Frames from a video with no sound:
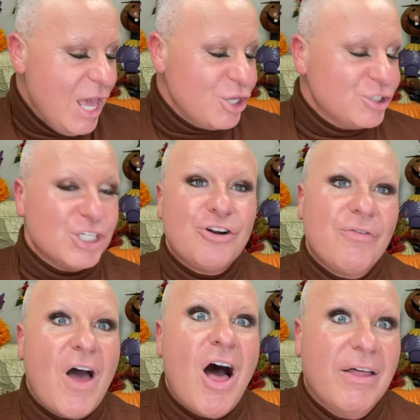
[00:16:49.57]
usually
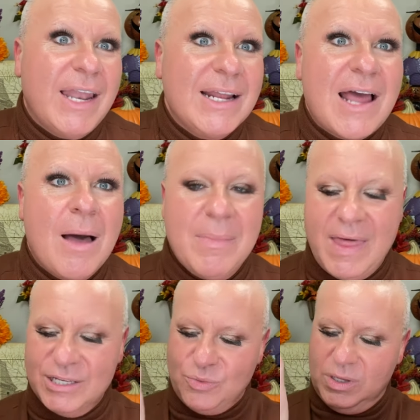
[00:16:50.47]
during the holiday time and
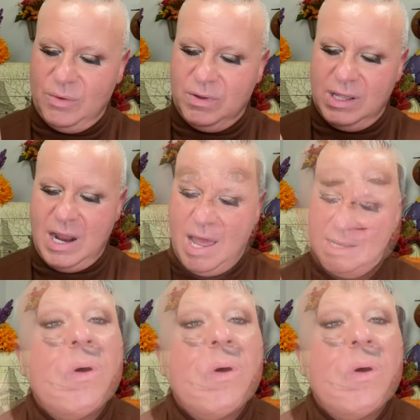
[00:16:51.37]
that's really, really nice.